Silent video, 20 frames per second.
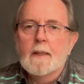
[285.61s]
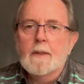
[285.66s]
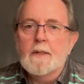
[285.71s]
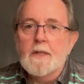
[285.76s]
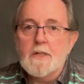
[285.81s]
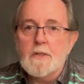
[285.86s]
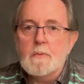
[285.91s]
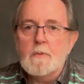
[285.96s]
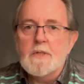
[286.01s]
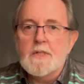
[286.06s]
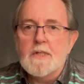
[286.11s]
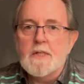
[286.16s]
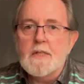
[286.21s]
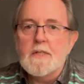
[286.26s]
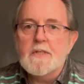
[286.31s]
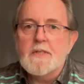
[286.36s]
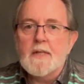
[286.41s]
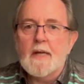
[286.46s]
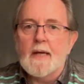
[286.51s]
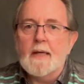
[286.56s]
This was an
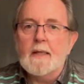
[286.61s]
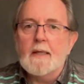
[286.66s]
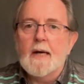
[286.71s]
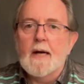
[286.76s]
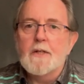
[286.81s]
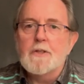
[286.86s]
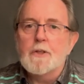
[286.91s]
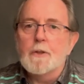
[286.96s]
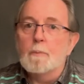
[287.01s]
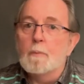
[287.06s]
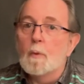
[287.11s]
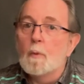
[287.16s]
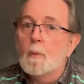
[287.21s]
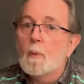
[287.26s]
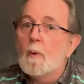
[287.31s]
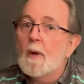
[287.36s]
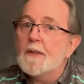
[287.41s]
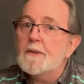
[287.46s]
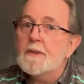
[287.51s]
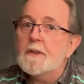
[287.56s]
insect catcher, but
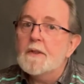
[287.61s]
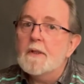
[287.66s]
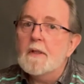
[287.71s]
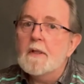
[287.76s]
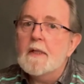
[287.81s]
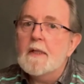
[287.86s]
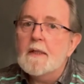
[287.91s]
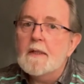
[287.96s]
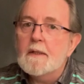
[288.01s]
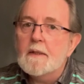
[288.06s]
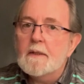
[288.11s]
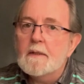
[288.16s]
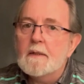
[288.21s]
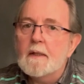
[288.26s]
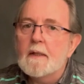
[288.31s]
what kind?